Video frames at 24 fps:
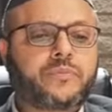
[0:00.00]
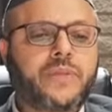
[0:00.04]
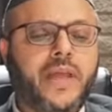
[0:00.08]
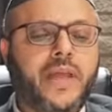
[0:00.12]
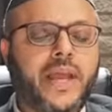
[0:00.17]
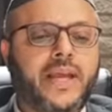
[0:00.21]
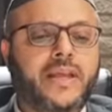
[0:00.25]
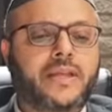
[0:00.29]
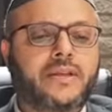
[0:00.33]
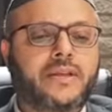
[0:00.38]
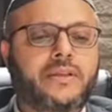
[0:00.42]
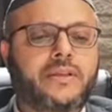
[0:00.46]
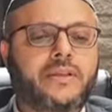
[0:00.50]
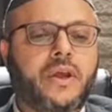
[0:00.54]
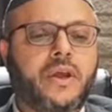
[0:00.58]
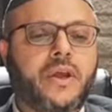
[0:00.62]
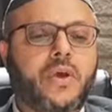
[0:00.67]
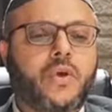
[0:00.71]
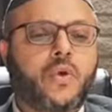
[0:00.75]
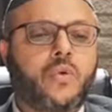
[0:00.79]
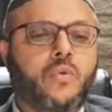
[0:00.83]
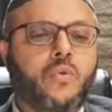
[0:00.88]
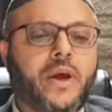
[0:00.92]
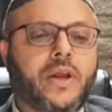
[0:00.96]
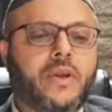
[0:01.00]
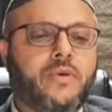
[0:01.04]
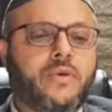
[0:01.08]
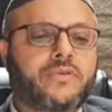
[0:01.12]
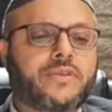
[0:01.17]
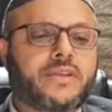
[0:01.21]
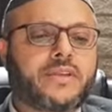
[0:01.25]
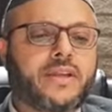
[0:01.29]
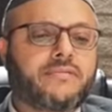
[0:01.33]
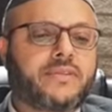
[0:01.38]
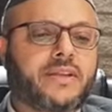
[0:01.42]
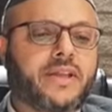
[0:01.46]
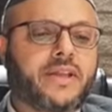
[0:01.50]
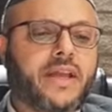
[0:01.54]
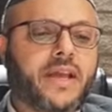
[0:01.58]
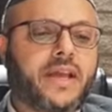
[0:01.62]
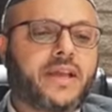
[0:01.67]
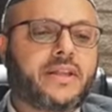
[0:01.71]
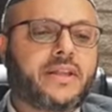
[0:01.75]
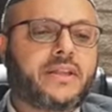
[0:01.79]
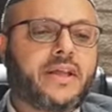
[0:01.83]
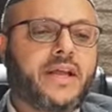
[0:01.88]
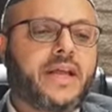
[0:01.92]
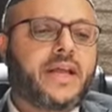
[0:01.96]
and
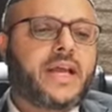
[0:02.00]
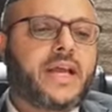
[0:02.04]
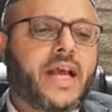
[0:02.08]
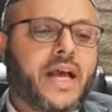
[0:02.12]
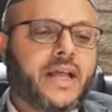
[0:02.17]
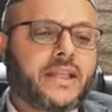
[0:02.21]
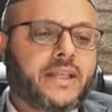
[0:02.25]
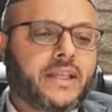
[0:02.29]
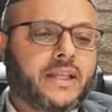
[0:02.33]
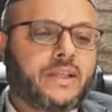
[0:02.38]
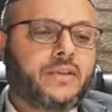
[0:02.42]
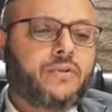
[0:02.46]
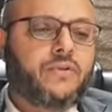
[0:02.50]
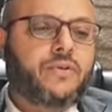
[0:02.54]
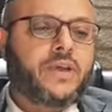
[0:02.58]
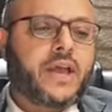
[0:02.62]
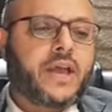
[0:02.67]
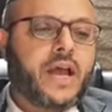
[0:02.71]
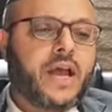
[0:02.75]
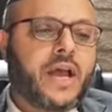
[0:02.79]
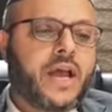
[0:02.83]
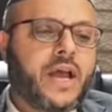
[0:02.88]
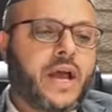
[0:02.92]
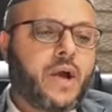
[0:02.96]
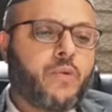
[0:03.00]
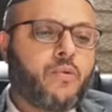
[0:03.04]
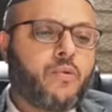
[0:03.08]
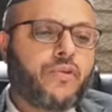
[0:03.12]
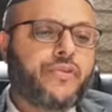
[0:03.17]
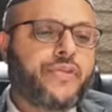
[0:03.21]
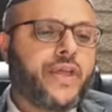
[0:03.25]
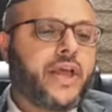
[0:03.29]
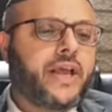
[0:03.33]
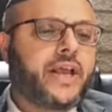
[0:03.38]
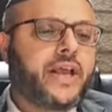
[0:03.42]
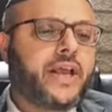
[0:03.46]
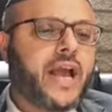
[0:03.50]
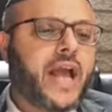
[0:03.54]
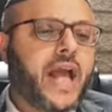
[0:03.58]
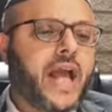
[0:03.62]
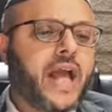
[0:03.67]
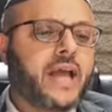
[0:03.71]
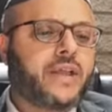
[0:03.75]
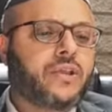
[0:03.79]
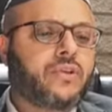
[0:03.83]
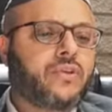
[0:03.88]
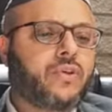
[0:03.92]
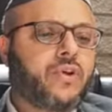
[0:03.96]
107.8, Hallelujah, I will thank
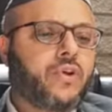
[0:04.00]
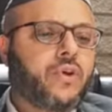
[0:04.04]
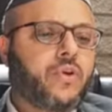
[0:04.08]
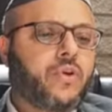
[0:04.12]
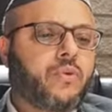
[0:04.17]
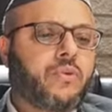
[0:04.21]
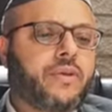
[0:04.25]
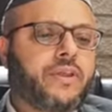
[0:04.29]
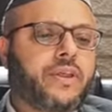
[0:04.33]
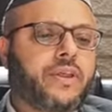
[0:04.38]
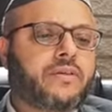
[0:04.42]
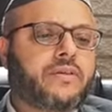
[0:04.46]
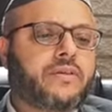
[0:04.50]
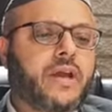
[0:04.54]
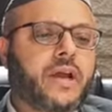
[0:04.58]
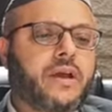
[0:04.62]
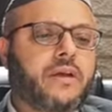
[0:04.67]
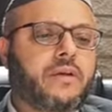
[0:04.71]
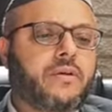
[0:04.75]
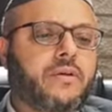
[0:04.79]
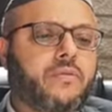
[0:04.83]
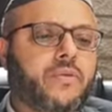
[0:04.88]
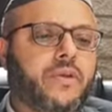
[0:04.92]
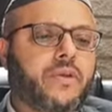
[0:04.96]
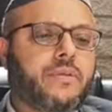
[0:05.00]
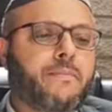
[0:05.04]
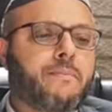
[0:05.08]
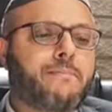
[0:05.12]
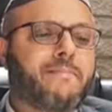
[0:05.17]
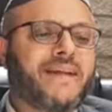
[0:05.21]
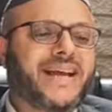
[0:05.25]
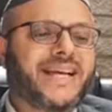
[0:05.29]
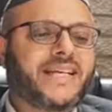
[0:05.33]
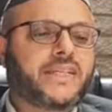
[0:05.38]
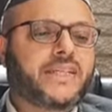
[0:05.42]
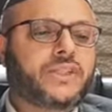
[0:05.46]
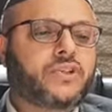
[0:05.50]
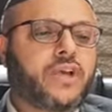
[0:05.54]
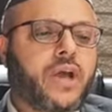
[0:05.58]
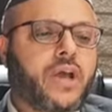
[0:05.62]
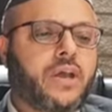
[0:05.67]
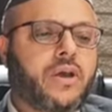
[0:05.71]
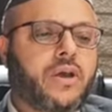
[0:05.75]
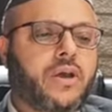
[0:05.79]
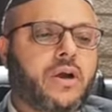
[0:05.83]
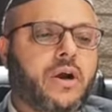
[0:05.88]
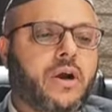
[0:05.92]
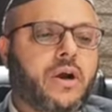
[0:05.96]
God with my
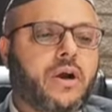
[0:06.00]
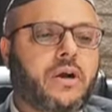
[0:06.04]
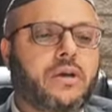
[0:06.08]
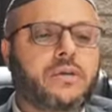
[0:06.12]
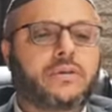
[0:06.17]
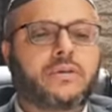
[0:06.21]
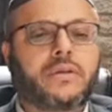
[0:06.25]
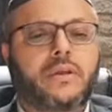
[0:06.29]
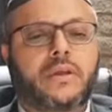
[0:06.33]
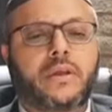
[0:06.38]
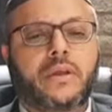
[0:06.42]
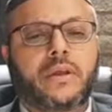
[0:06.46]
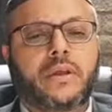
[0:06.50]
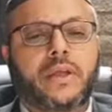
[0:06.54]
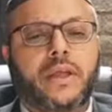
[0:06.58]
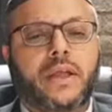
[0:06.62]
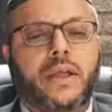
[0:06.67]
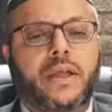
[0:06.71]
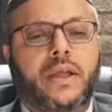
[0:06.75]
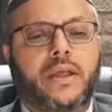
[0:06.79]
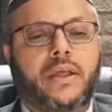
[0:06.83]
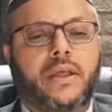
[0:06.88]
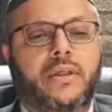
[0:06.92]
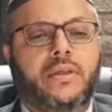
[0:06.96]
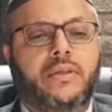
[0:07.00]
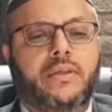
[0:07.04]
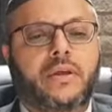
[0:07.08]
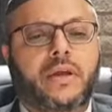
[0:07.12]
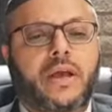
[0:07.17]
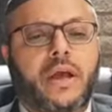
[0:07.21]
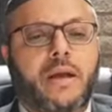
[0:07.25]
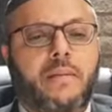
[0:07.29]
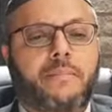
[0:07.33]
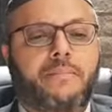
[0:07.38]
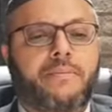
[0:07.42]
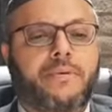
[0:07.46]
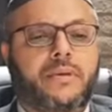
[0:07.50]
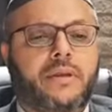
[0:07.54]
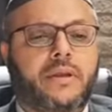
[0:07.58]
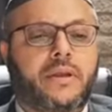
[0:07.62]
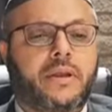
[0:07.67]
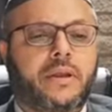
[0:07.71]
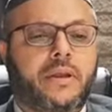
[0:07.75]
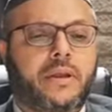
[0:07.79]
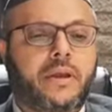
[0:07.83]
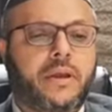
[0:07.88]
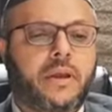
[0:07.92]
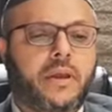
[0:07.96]
entire heart in the
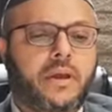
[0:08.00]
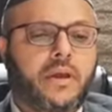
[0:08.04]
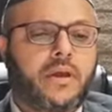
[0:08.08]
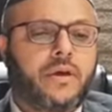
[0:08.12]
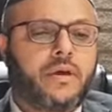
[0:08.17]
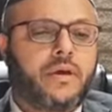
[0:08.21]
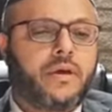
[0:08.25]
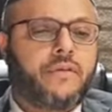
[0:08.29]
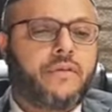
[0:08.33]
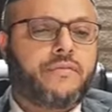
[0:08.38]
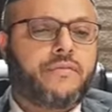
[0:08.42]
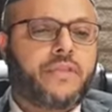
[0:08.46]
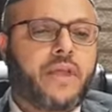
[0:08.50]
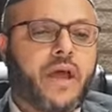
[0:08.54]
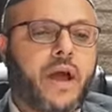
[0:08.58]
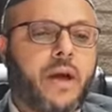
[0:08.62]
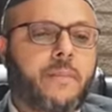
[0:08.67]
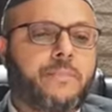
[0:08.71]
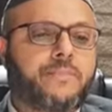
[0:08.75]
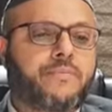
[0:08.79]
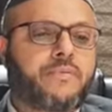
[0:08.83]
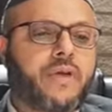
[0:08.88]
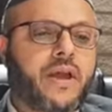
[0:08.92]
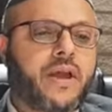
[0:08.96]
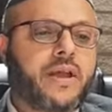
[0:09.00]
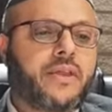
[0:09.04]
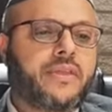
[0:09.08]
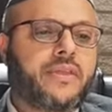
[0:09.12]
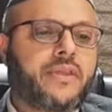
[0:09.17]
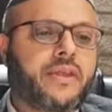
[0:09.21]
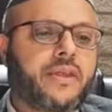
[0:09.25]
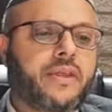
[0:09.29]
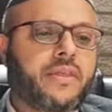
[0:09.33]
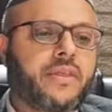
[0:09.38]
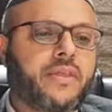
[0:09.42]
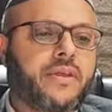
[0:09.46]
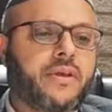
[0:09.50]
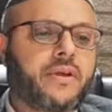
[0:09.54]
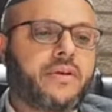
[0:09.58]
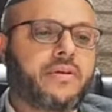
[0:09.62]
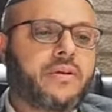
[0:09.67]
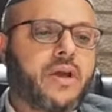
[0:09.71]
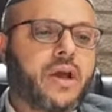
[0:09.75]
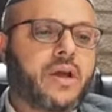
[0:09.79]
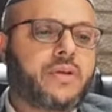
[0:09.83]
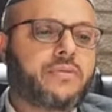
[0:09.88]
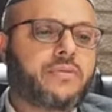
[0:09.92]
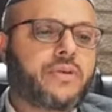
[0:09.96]
company of the upright and their
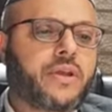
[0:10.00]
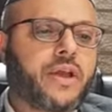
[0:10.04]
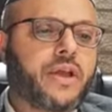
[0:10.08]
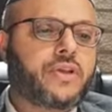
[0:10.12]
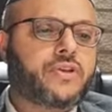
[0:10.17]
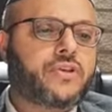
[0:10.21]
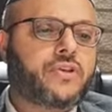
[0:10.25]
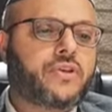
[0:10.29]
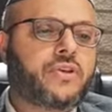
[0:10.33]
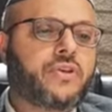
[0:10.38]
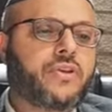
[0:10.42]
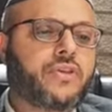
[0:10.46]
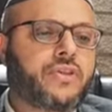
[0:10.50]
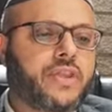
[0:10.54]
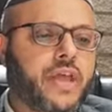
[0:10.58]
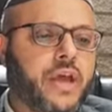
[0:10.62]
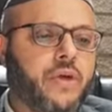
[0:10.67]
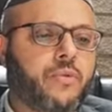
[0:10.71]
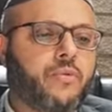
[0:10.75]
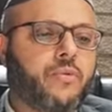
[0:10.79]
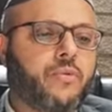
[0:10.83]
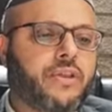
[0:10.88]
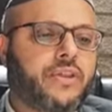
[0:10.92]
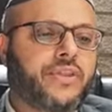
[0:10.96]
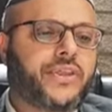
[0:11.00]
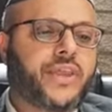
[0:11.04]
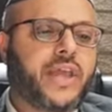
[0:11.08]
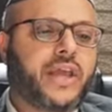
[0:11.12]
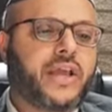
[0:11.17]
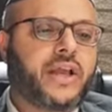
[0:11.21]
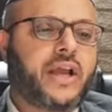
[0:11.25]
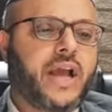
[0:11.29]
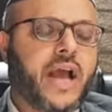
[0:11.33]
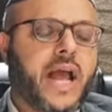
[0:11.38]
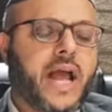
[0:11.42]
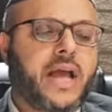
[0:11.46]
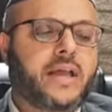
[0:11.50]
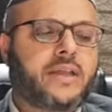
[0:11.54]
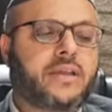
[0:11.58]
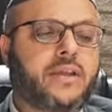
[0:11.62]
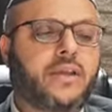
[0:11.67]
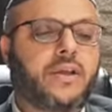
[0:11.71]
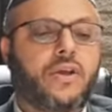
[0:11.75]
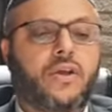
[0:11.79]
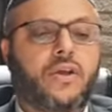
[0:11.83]
congregation. They will thank God